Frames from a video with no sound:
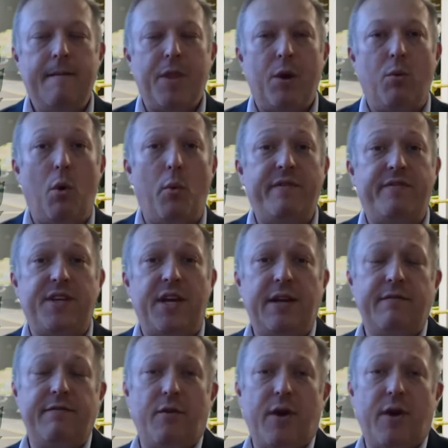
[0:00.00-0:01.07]
What we've seen
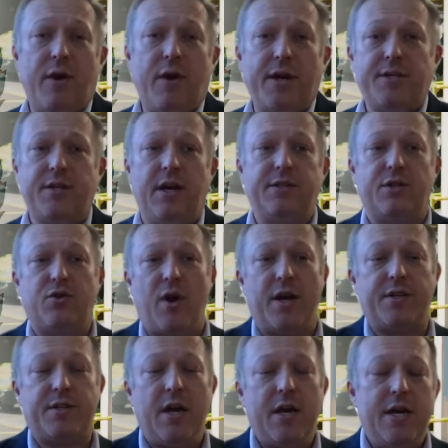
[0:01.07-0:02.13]
for us as a
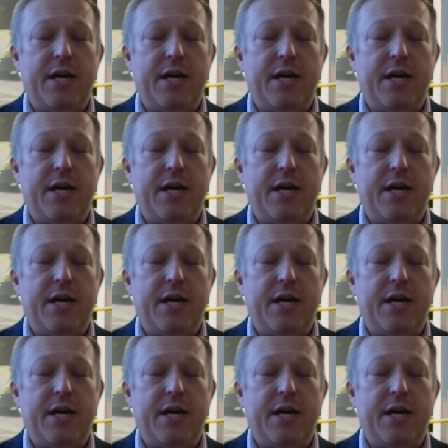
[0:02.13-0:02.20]
trust